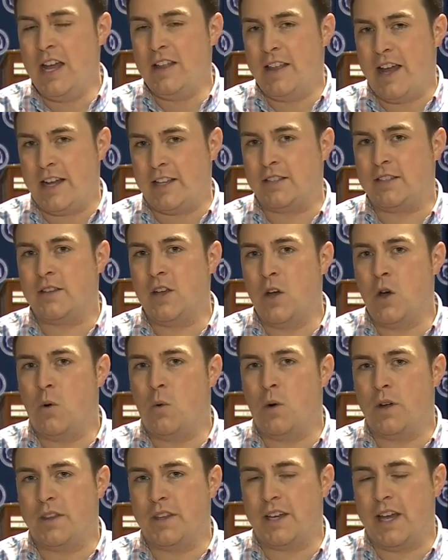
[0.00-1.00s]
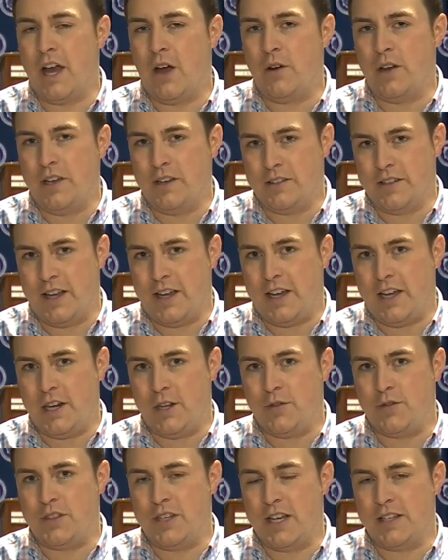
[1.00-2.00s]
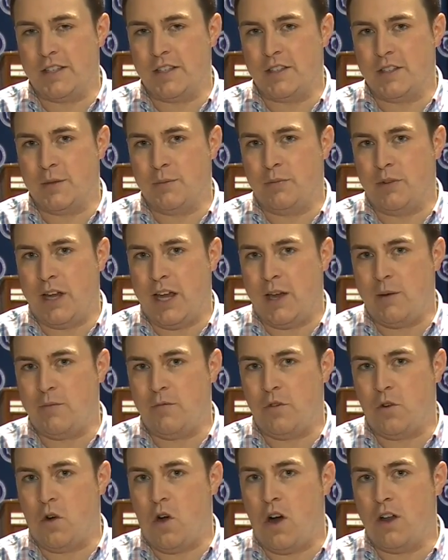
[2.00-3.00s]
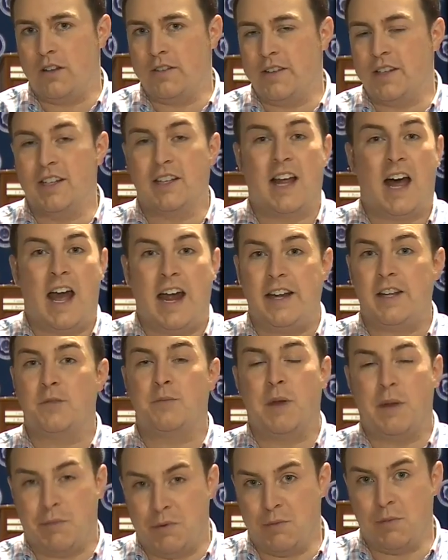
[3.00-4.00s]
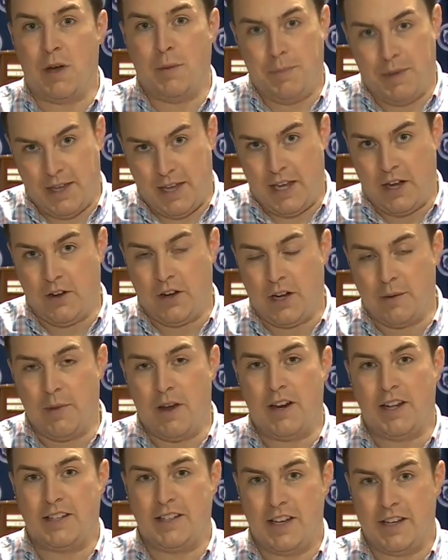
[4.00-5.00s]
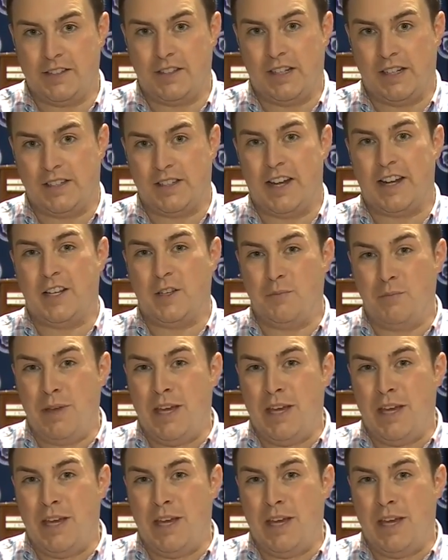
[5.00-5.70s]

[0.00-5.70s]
That's what the county executive says is to blame for all of the lines people might be hearing about at testing sites.